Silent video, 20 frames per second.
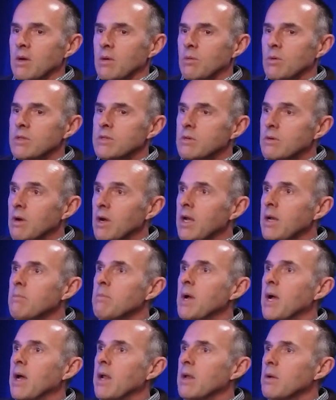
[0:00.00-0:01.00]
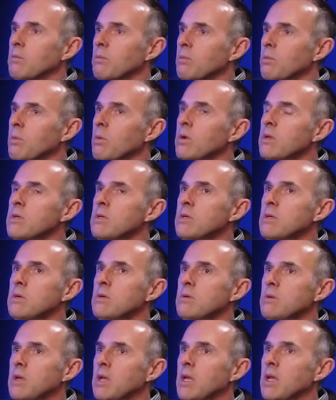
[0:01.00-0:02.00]
What's great about it, once
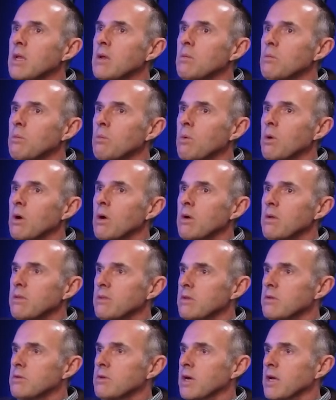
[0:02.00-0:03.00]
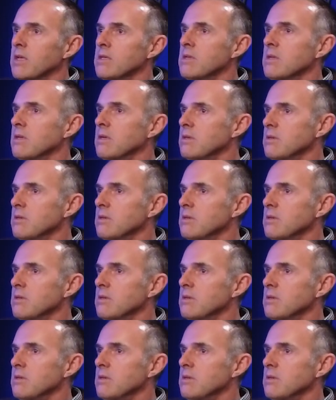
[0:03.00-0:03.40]
you can work the transit,